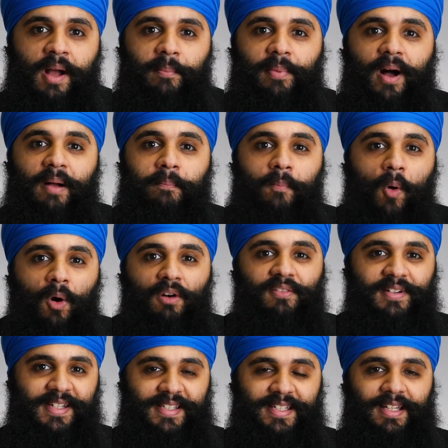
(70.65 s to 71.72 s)
but more
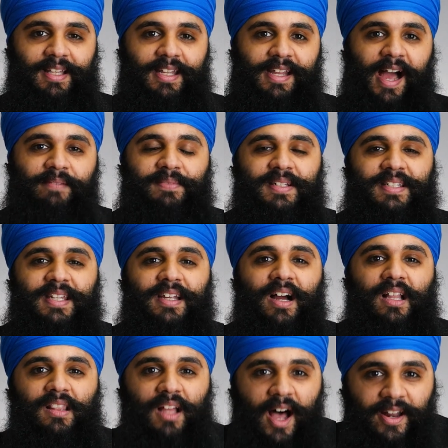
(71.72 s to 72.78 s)
recently I've been seeing a
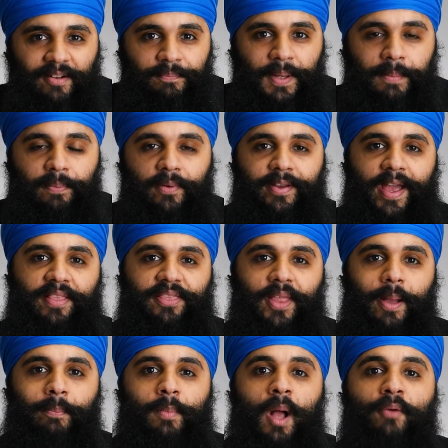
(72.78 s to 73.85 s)
lot of people get
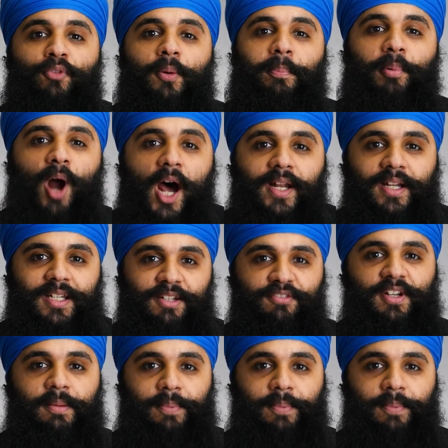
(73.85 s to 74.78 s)
them for productivity